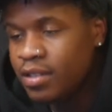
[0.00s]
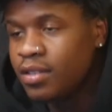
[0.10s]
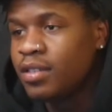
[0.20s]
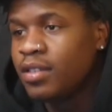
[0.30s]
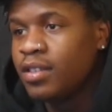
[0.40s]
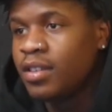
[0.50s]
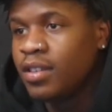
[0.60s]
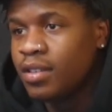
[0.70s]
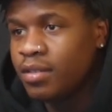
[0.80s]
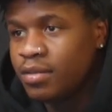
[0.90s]
You know
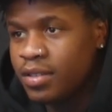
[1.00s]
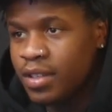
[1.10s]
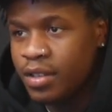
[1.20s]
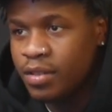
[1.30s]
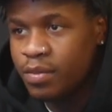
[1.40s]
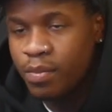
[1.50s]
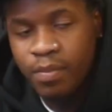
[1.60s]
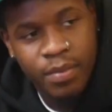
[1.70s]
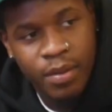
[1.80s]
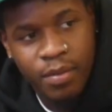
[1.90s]
what I'm saying?
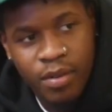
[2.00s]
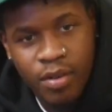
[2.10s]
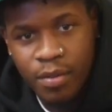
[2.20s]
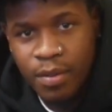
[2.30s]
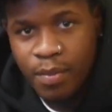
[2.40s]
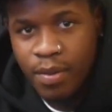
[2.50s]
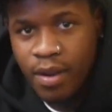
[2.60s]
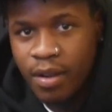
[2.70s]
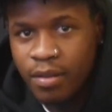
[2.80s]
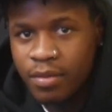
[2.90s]
People call me
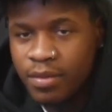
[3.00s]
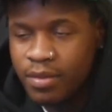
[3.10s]
Prime.